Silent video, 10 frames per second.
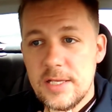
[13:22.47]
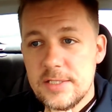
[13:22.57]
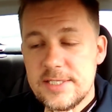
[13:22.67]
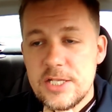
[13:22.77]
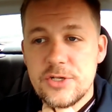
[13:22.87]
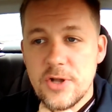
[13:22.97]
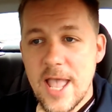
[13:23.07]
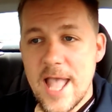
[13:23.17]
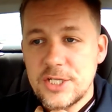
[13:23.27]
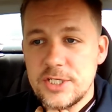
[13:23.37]
Senator
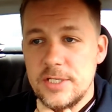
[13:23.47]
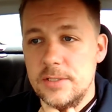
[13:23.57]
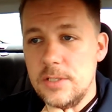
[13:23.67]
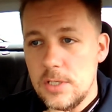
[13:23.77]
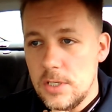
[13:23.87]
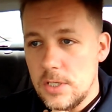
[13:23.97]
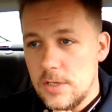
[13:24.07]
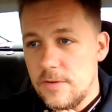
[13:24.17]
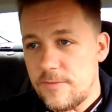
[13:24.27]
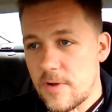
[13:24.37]
Hatchett
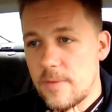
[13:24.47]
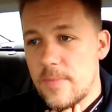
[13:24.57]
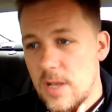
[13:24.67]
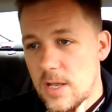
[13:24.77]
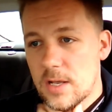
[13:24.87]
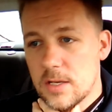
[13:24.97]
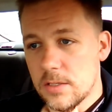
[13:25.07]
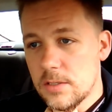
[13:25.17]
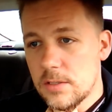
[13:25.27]
from uh,